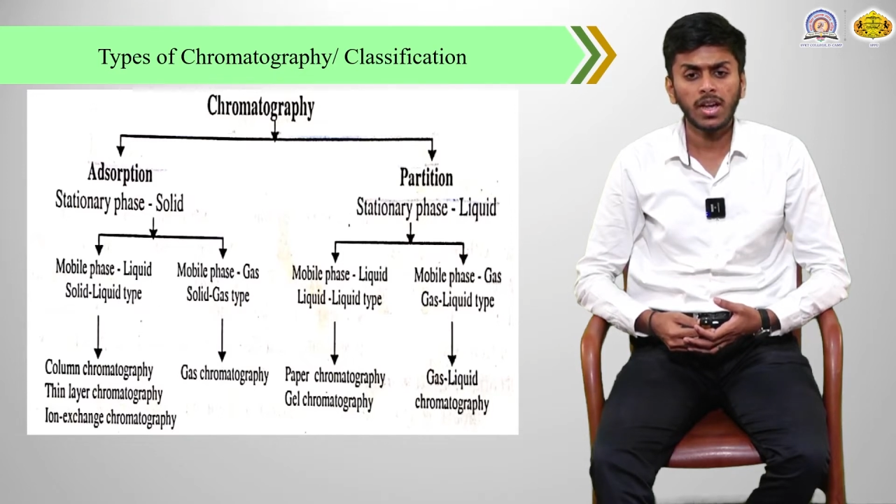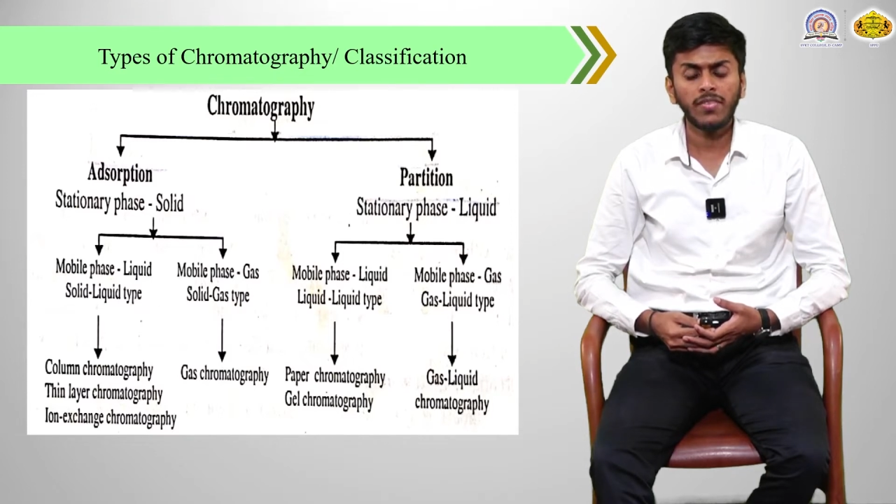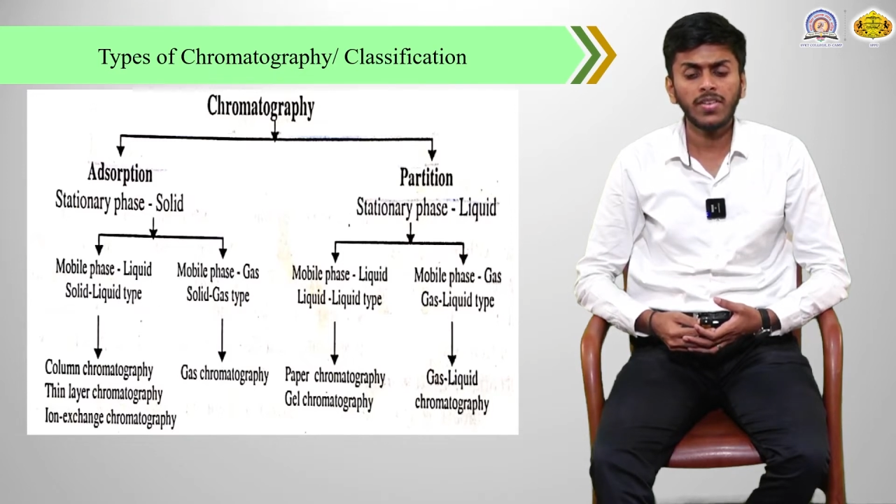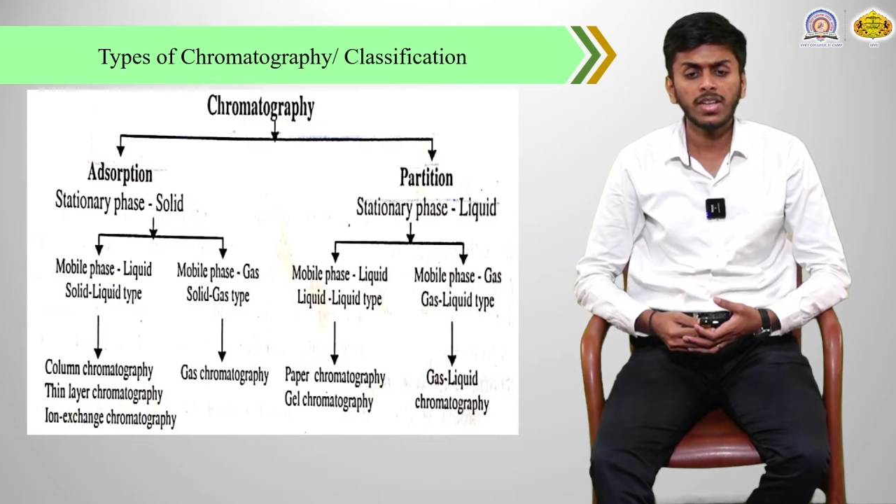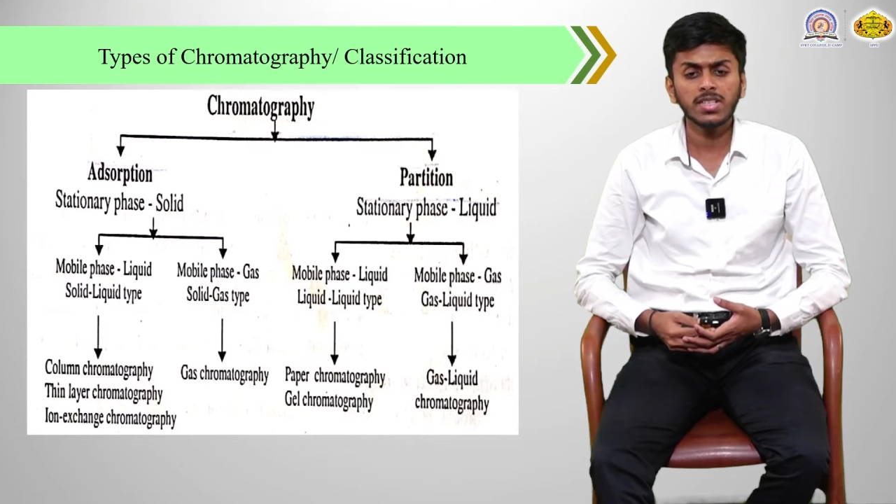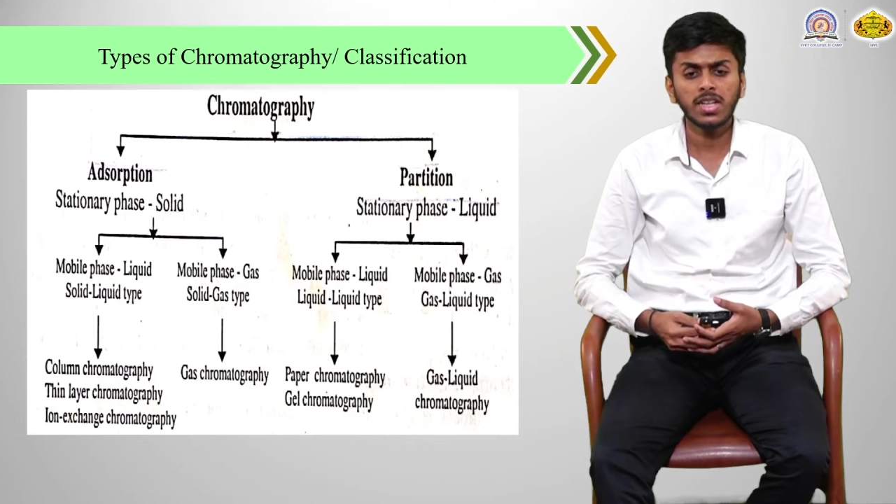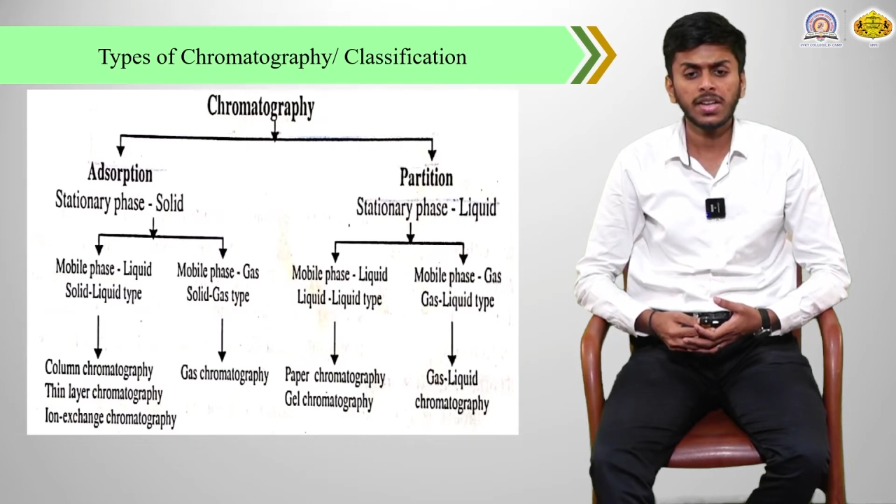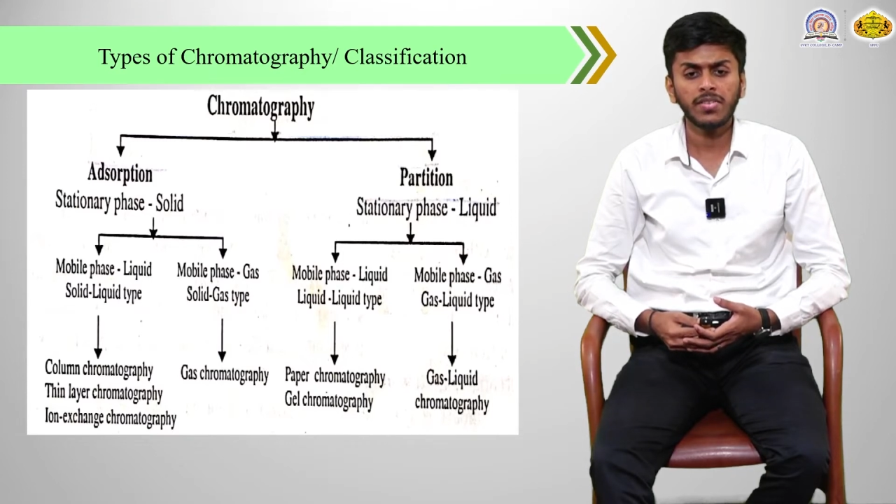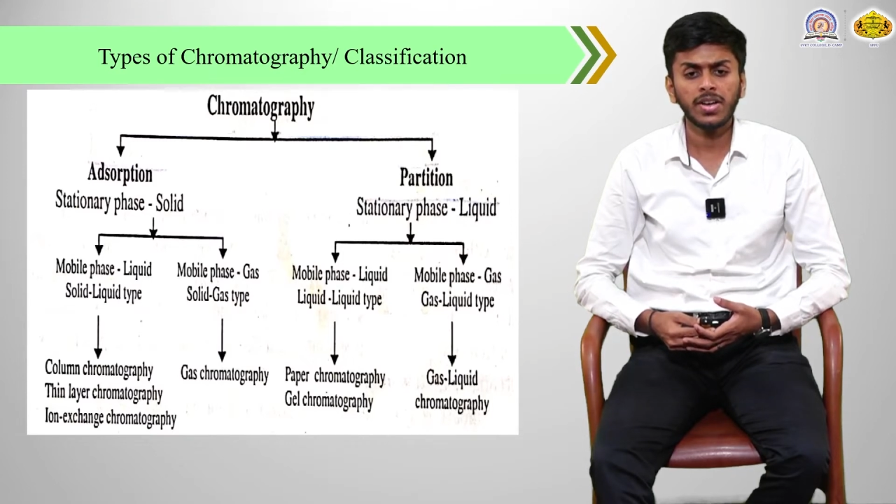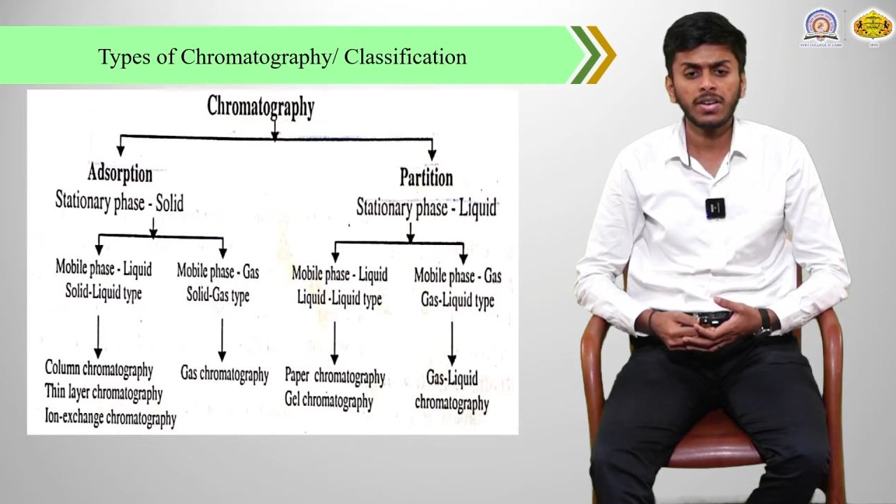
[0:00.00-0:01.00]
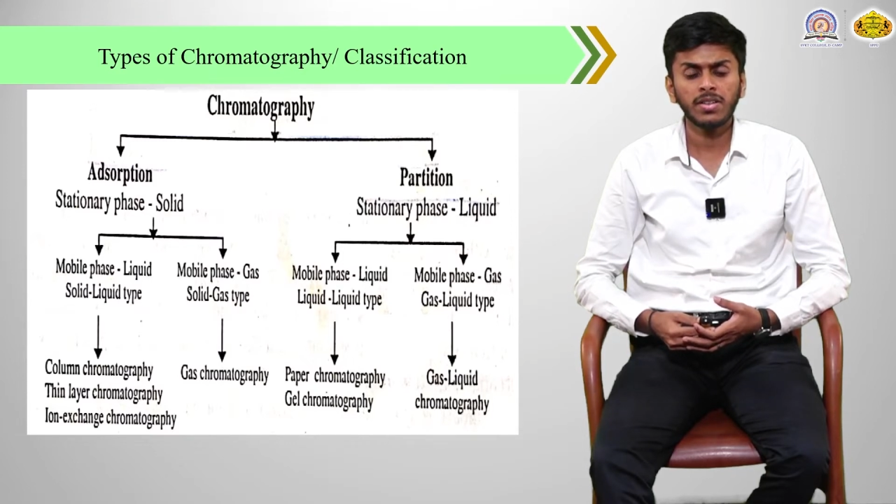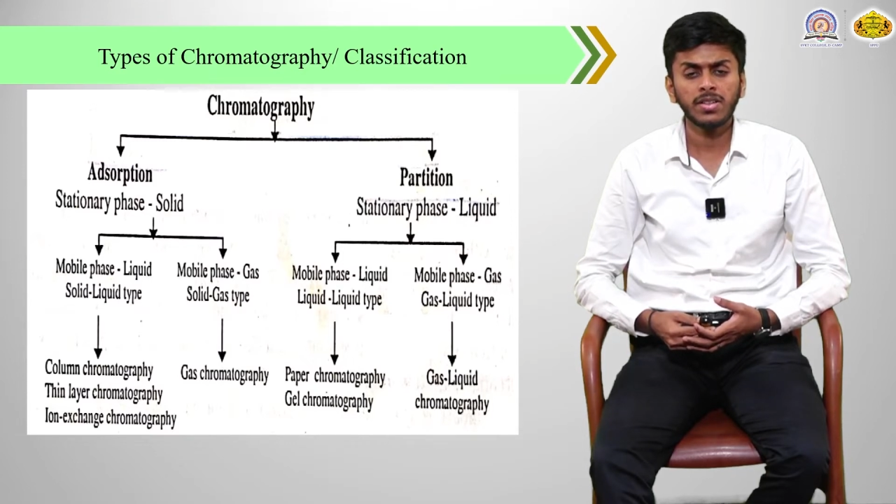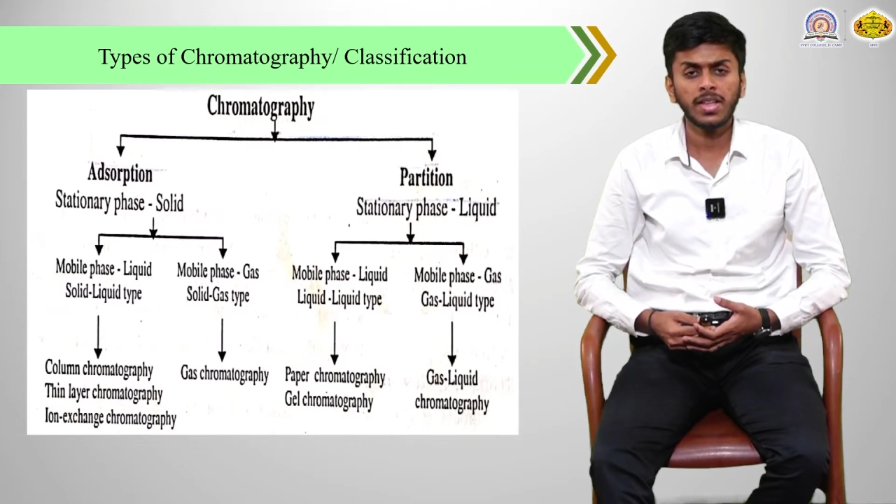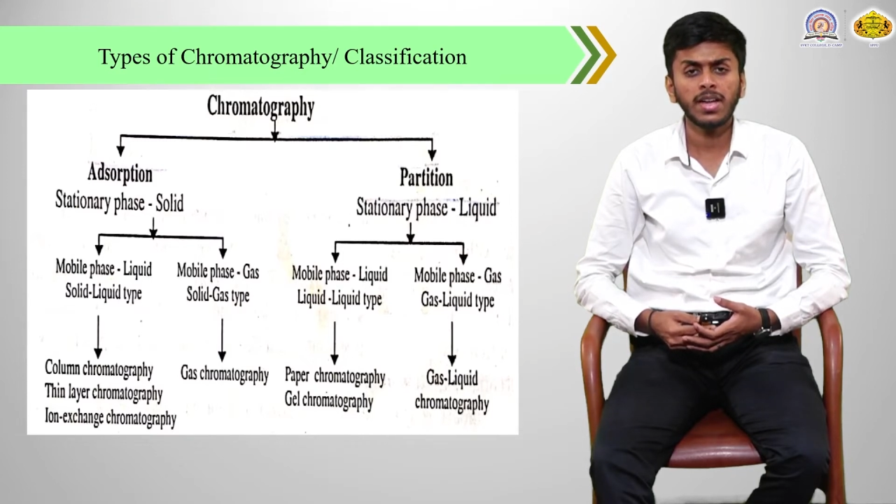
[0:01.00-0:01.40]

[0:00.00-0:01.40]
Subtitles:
If it is liquid,